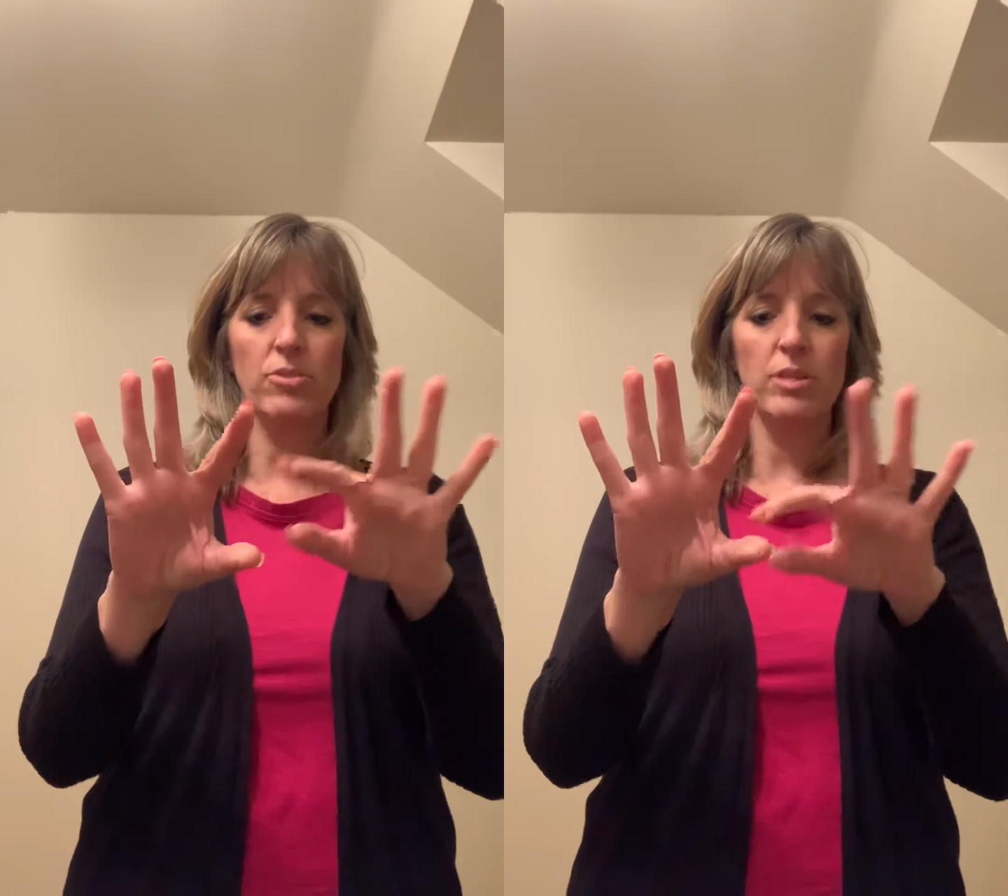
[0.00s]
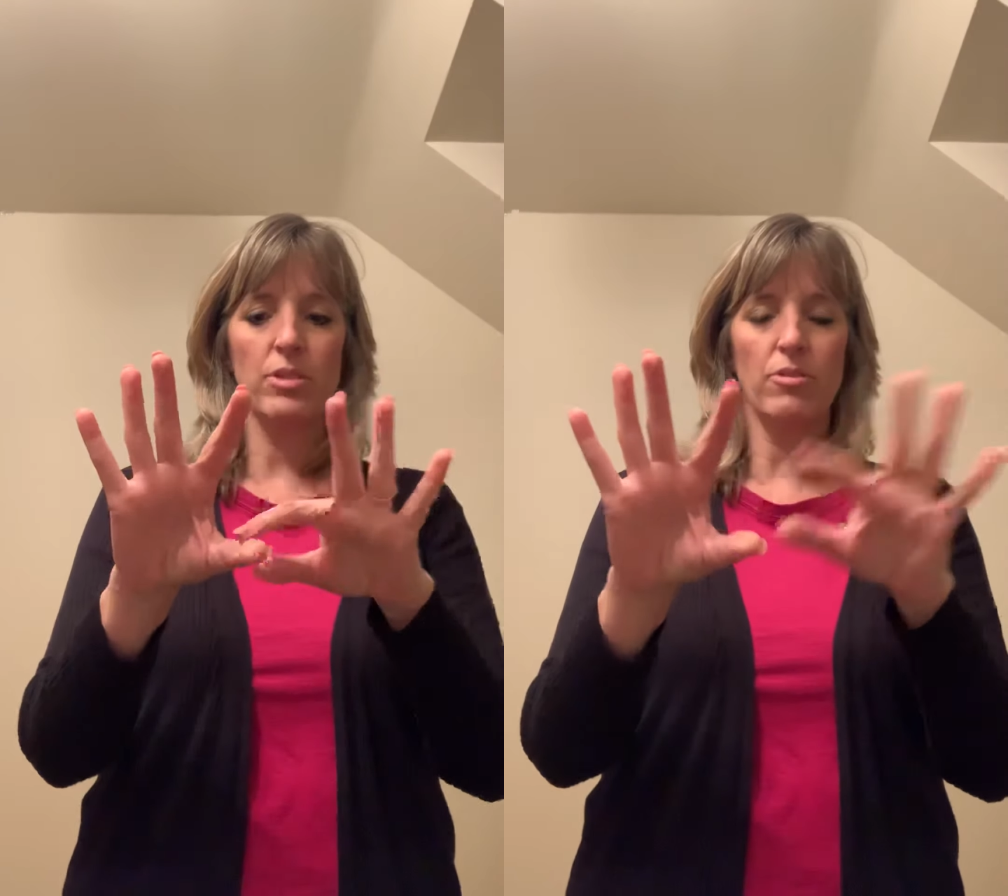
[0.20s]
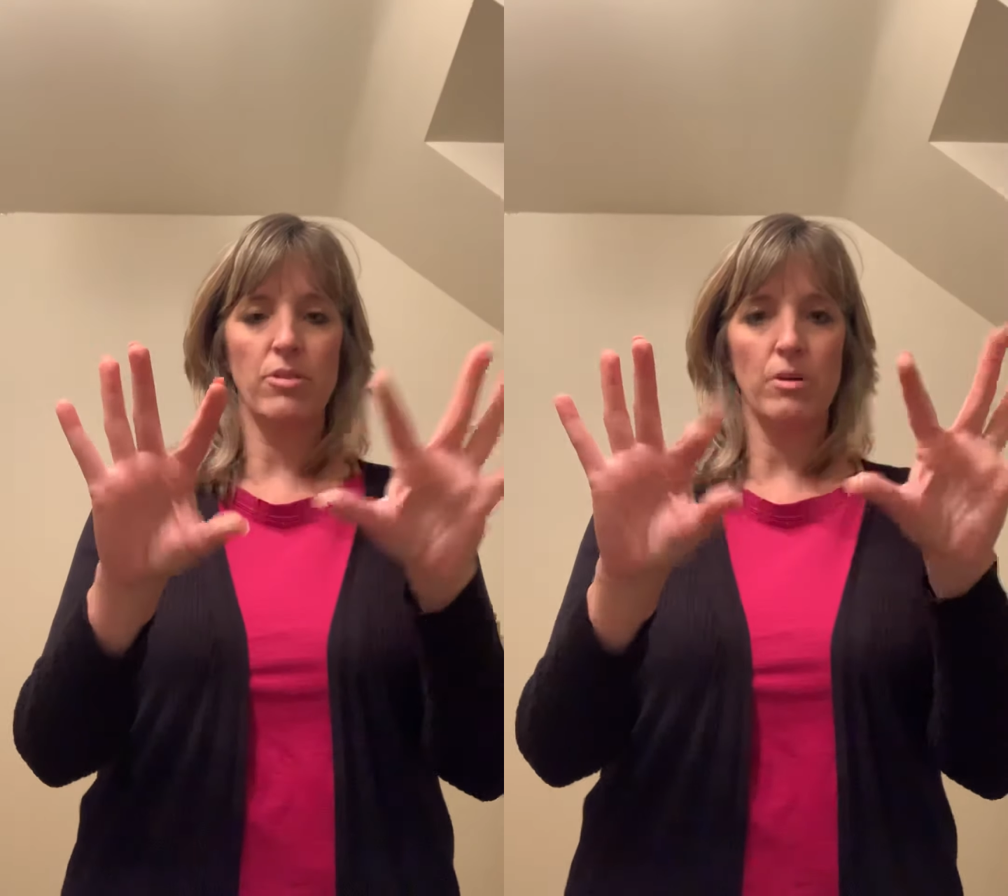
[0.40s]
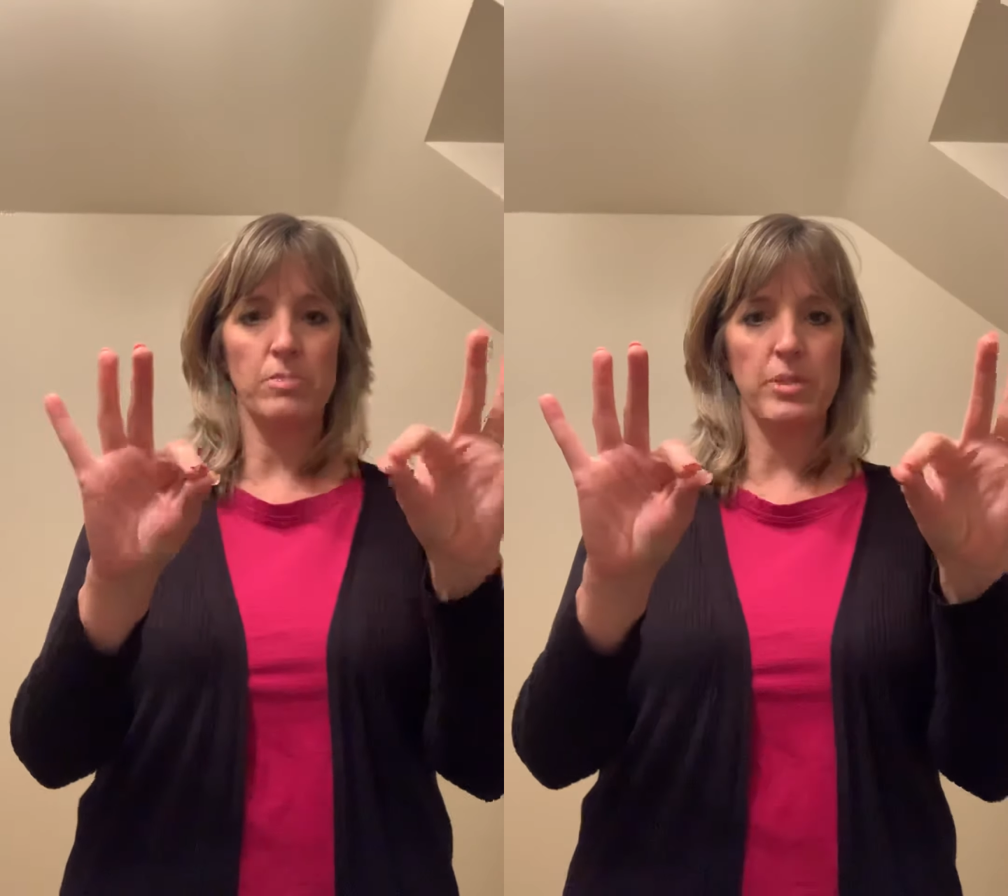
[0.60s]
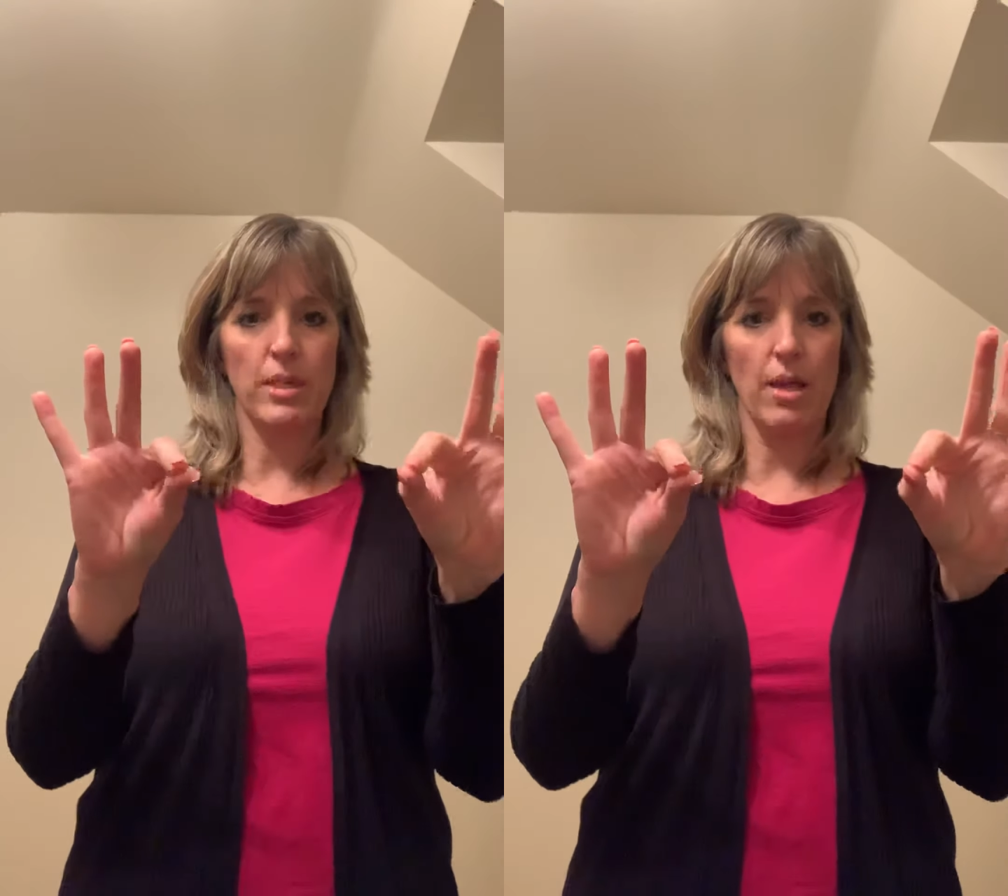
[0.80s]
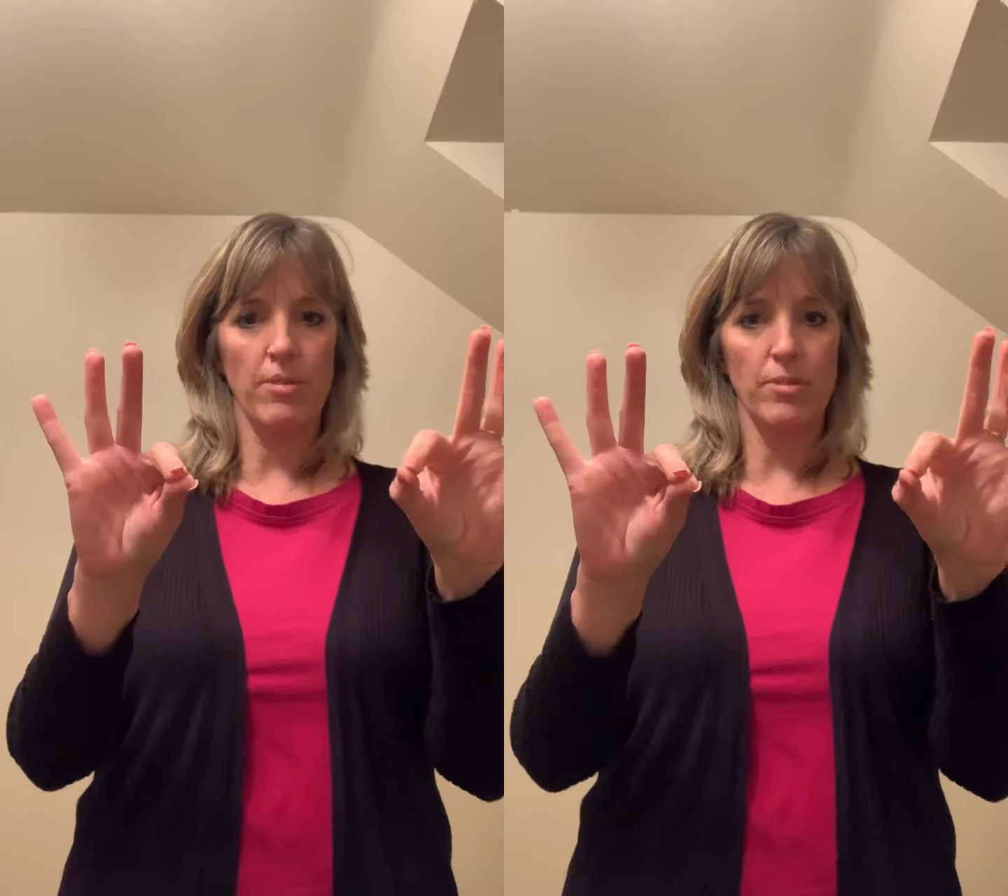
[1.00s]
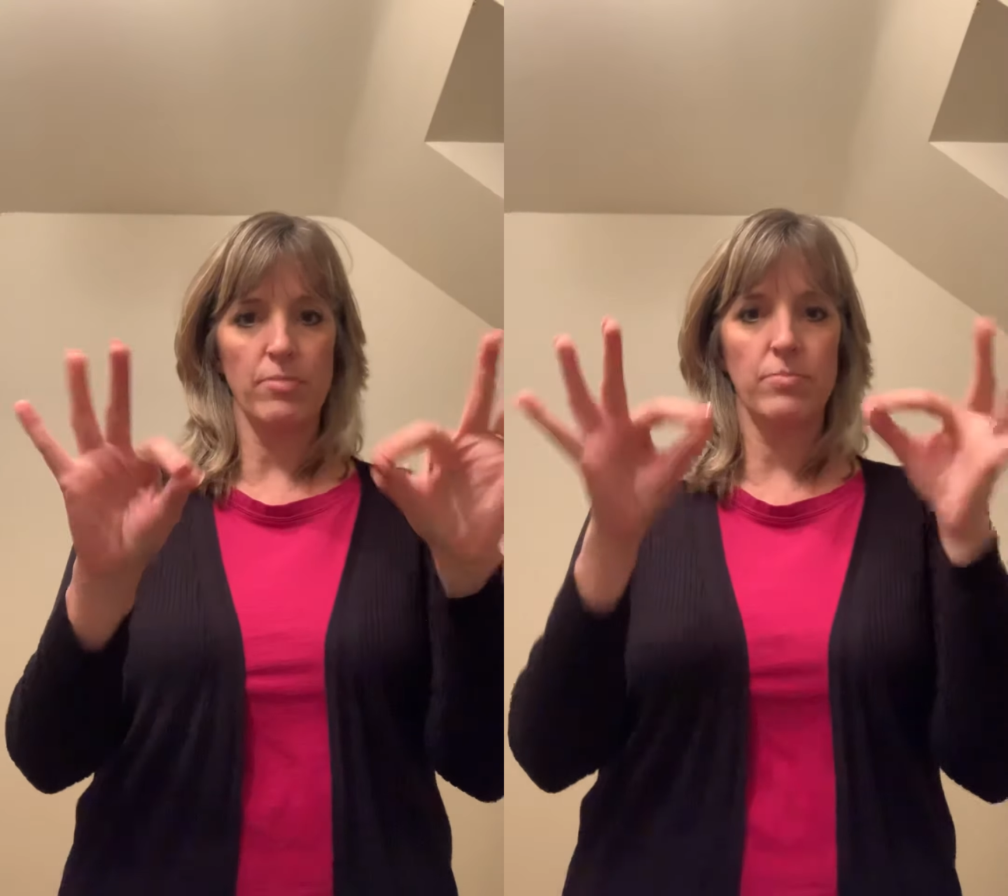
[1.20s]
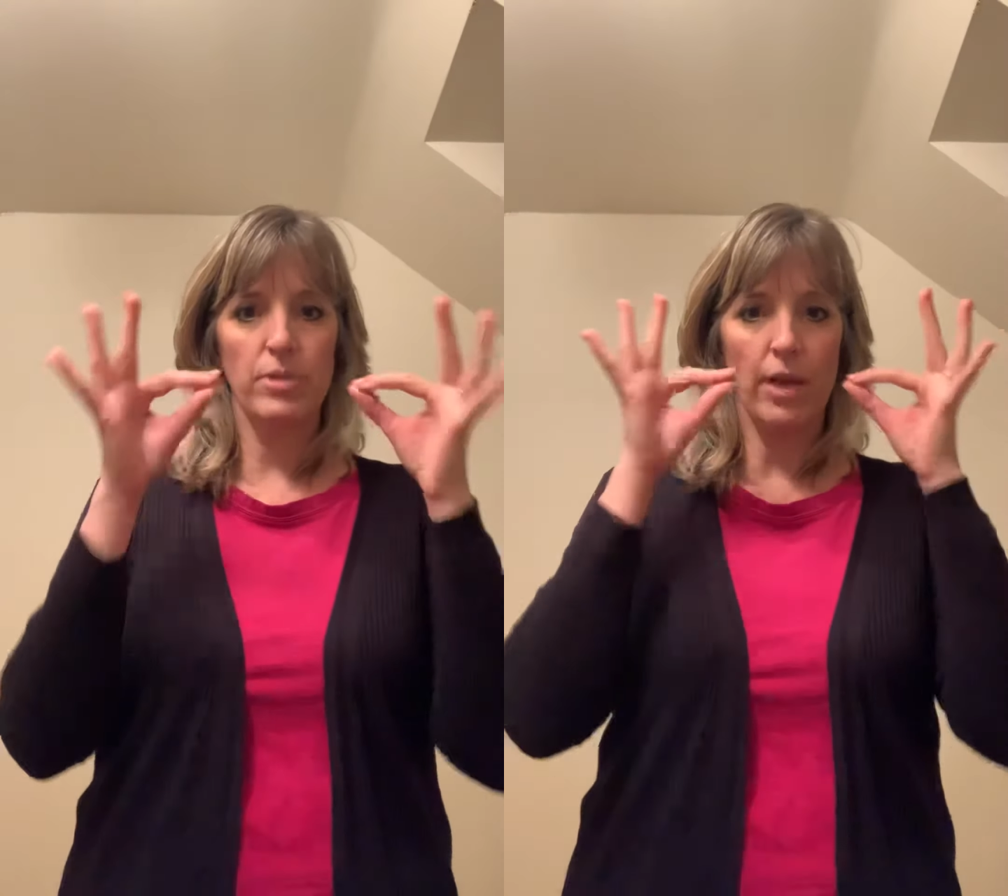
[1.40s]
and your thumbs together,
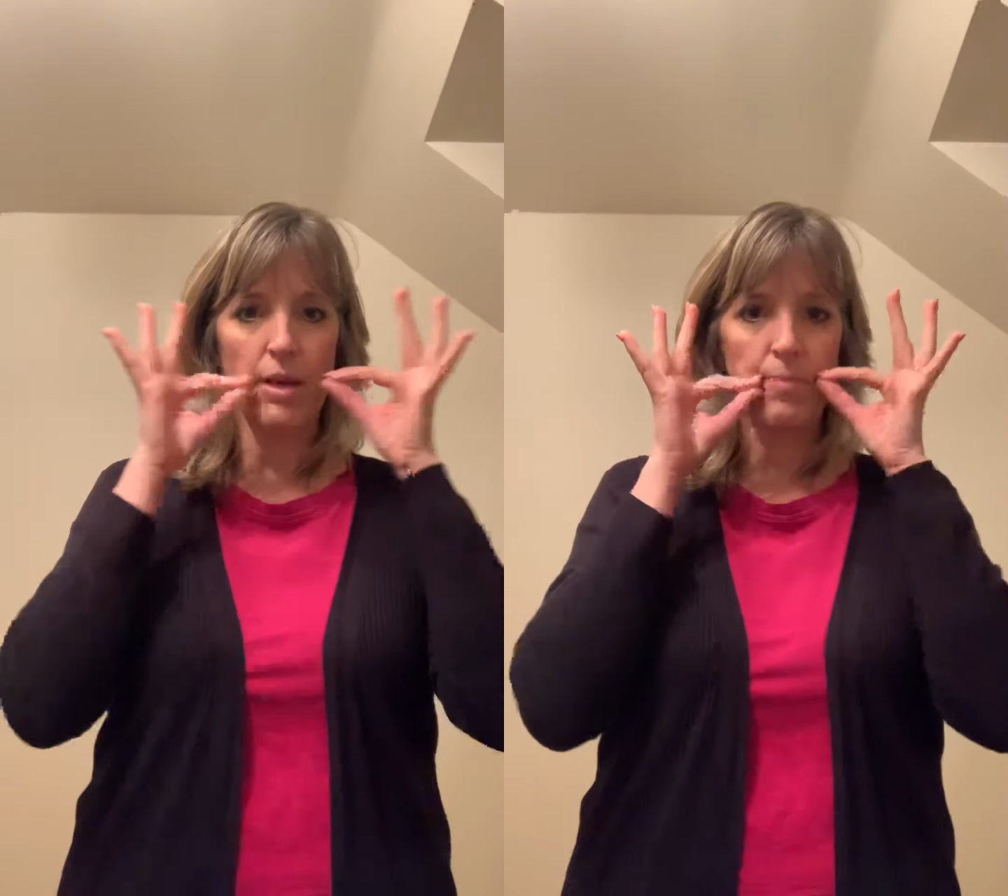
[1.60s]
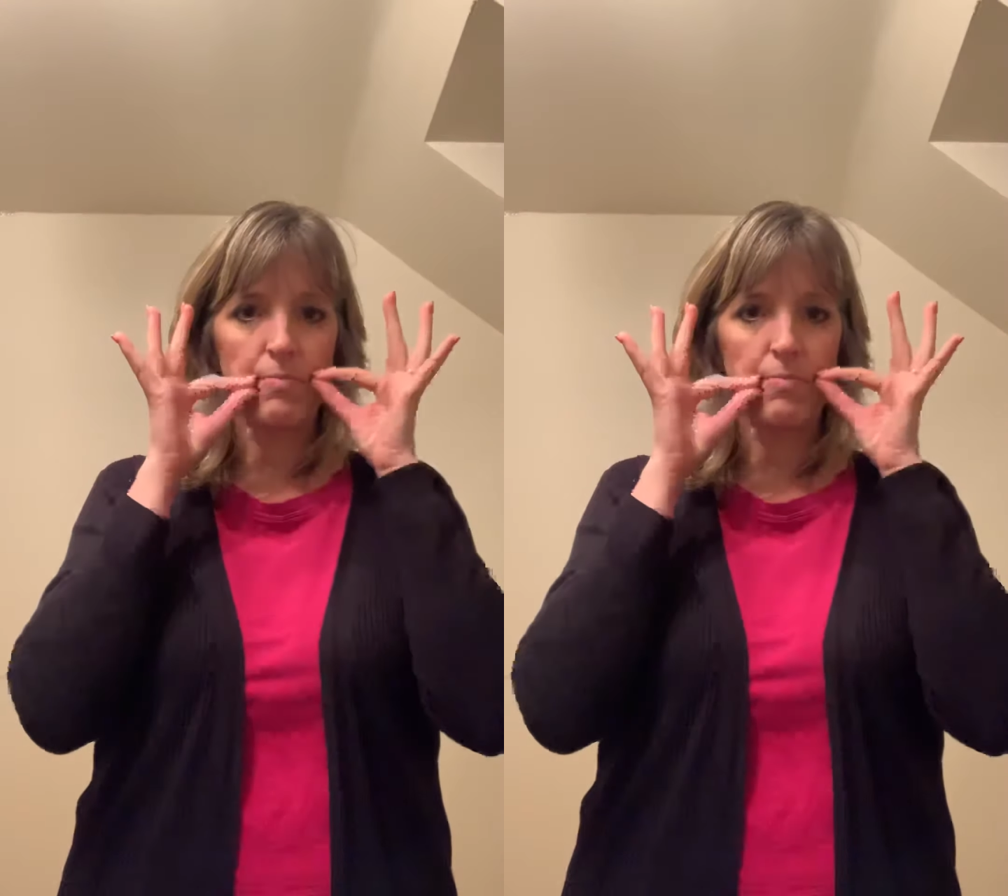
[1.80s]
okay?